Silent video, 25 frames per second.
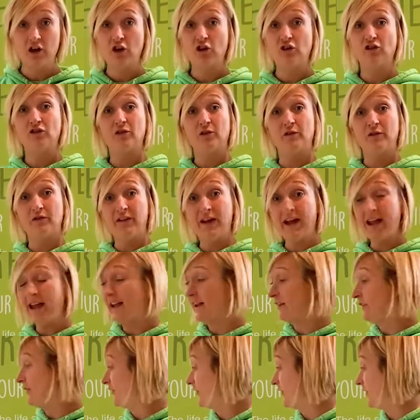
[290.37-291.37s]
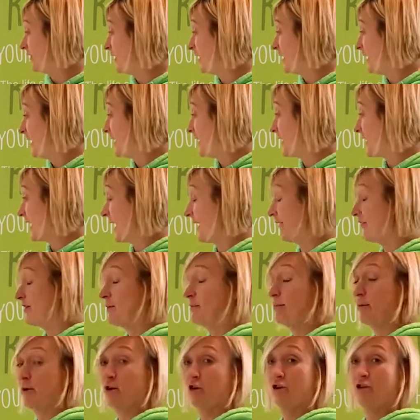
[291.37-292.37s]
So veins carry
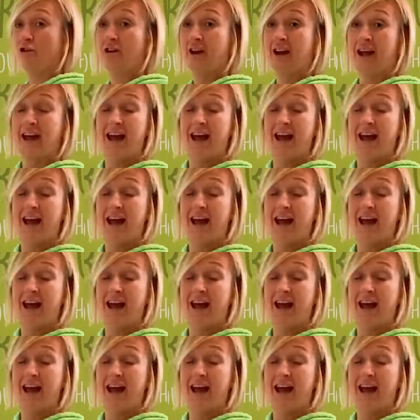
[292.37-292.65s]
blood